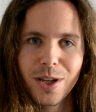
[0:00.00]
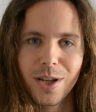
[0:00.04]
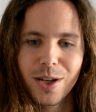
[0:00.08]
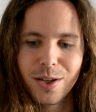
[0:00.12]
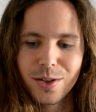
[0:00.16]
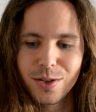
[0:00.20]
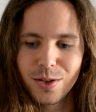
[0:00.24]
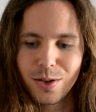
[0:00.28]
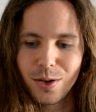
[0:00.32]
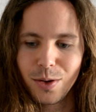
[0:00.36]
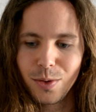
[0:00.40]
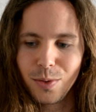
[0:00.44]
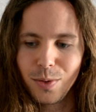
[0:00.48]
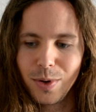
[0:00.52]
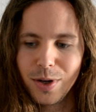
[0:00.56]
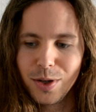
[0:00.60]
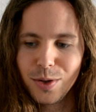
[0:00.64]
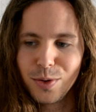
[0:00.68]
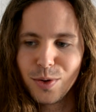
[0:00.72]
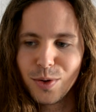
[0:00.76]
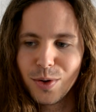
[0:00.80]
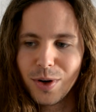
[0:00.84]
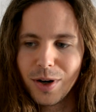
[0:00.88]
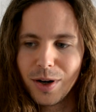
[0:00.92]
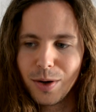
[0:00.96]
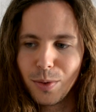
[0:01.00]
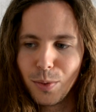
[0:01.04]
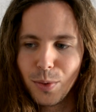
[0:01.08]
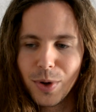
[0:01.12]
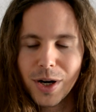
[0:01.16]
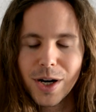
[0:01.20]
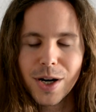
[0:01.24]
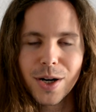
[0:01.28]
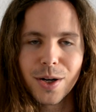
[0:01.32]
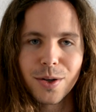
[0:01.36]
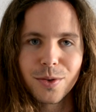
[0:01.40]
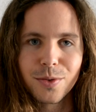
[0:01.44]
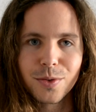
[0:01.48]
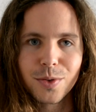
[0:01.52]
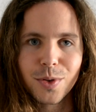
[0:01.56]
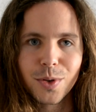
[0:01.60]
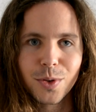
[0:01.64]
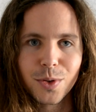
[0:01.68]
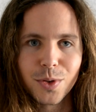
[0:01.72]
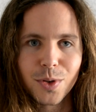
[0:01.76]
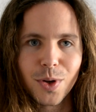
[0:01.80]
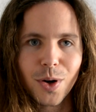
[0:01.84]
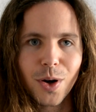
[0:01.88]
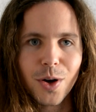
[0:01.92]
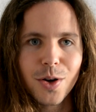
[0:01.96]
And so when you are aware of
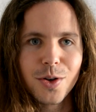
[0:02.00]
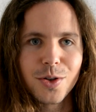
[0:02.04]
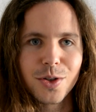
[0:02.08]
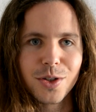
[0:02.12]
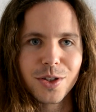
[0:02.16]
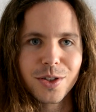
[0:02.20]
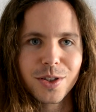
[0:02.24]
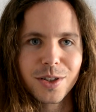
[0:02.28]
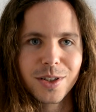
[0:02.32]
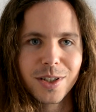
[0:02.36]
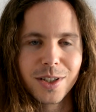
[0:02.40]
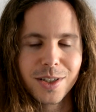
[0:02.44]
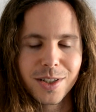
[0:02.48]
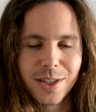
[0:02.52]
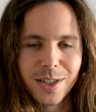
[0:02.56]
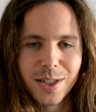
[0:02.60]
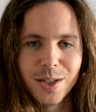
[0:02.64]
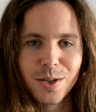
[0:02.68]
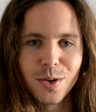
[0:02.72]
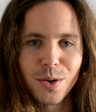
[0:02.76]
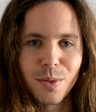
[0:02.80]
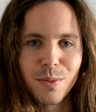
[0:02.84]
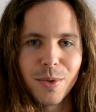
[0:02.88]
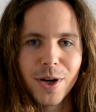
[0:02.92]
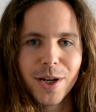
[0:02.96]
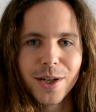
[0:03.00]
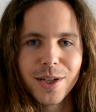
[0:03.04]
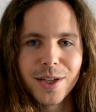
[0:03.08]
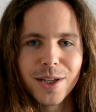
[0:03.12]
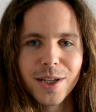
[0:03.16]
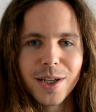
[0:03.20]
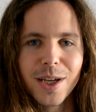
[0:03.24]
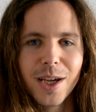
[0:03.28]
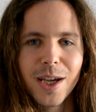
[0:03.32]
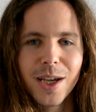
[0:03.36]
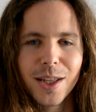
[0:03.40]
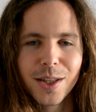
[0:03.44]
those consciousness in your body,